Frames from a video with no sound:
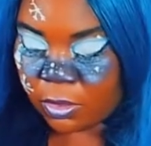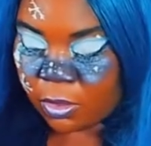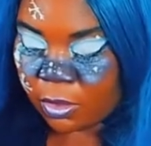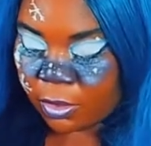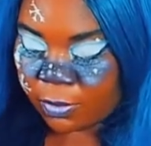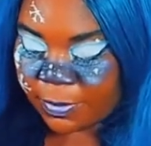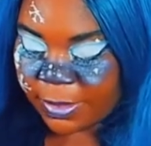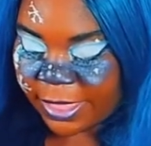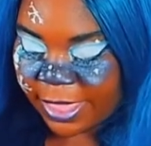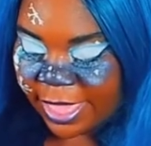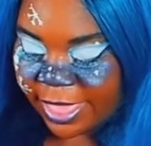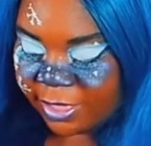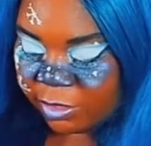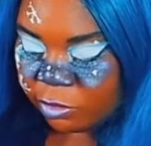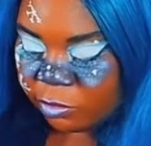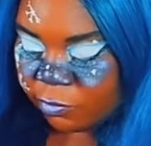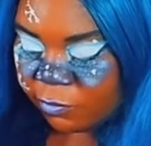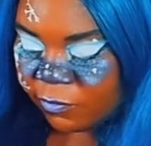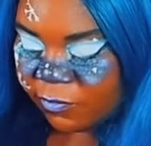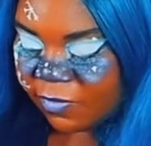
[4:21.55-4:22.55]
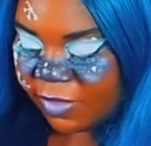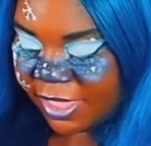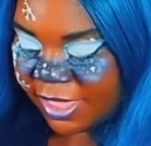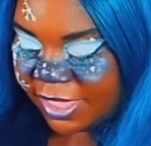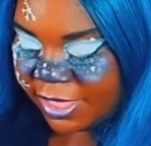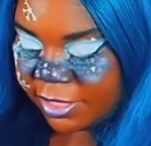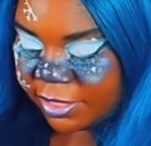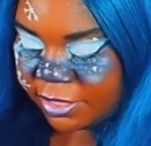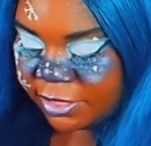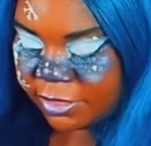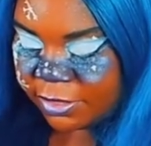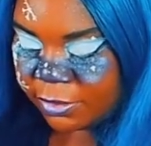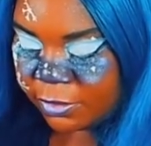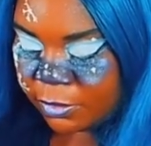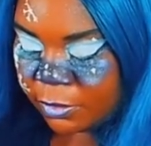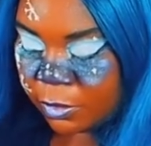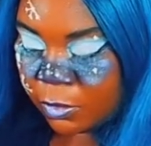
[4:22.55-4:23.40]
on my actual face